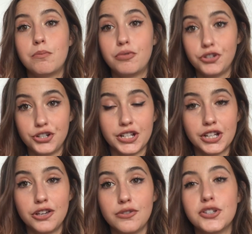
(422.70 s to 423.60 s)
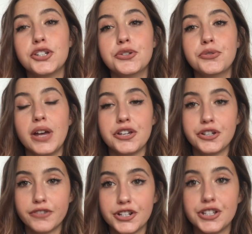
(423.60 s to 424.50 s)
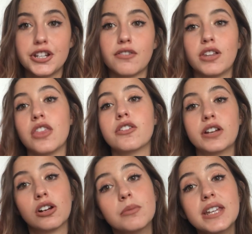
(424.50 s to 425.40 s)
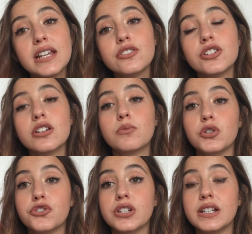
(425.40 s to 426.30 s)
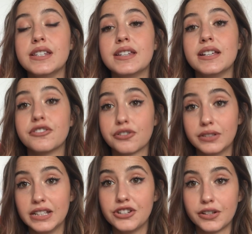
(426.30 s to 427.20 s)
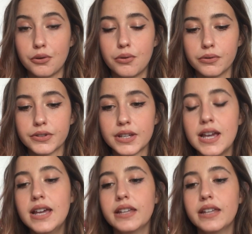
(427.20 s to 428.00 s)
pushing you to a University of London accommodation, which is intercollegiate halls.